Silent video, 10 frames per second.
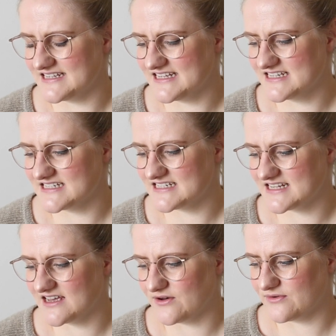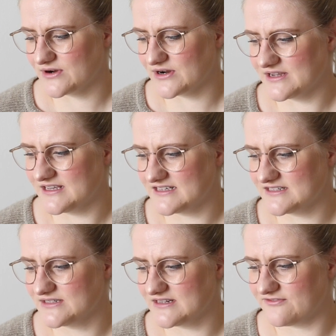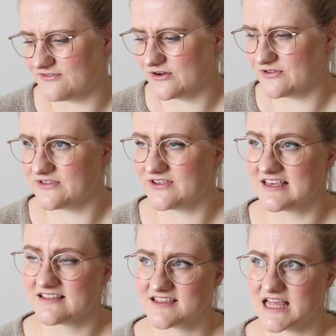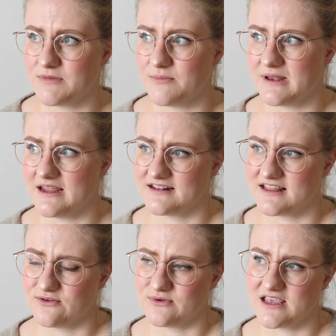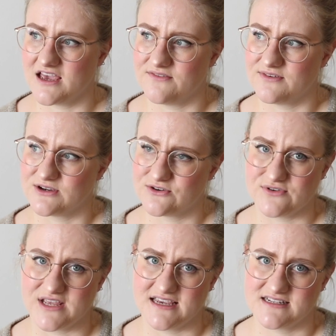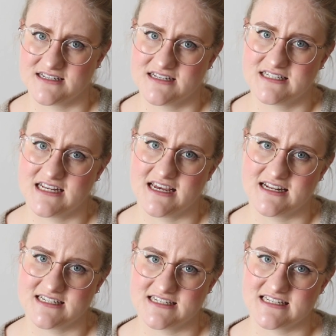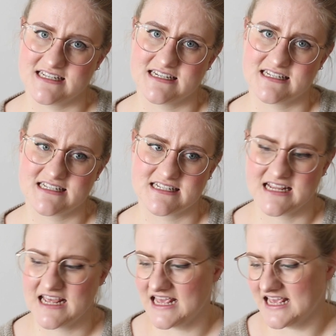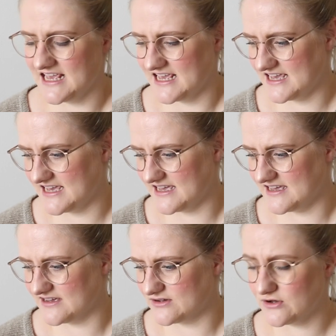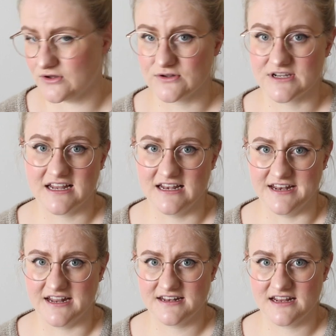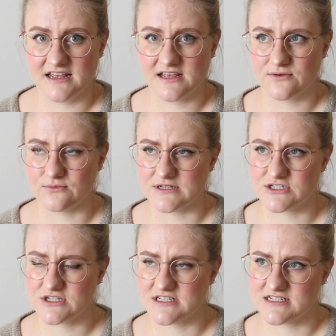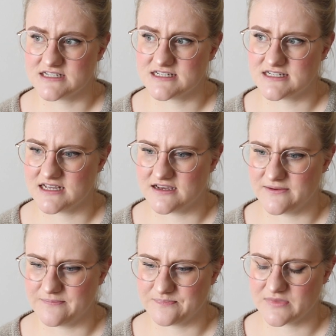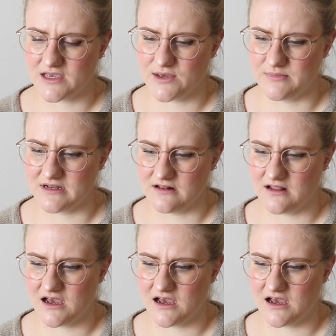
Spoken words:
is our first summer blend that we ever created, and it is called Linnen, which is a middle